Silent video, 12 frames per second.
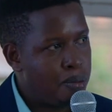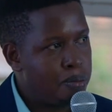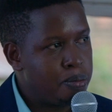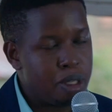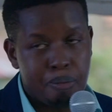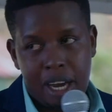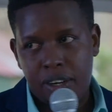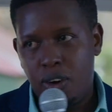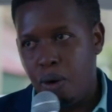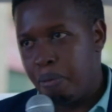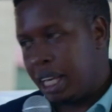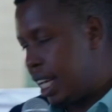smart
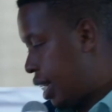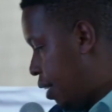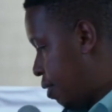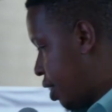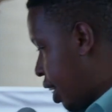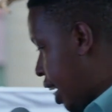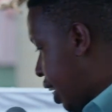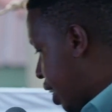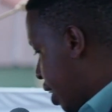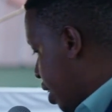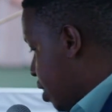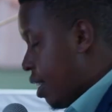home kit looks like.
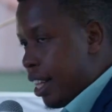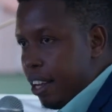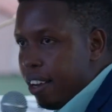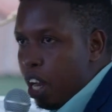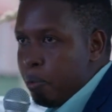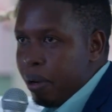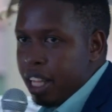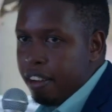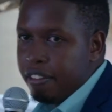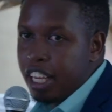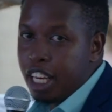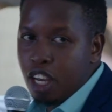So I think you can play the
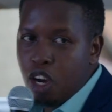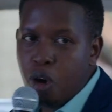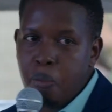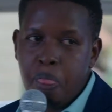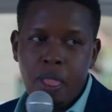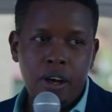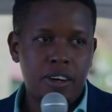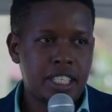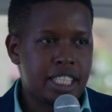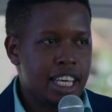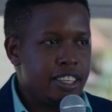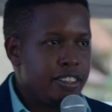video. On
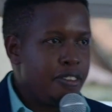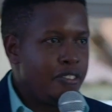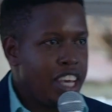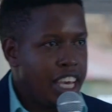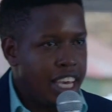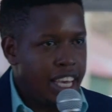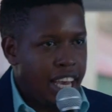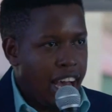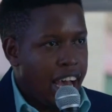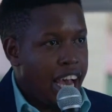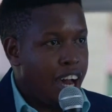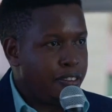stage with me,
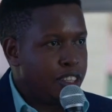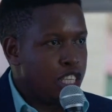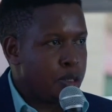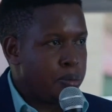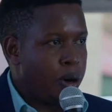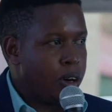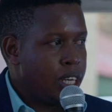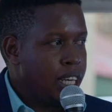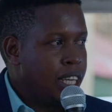I have this board.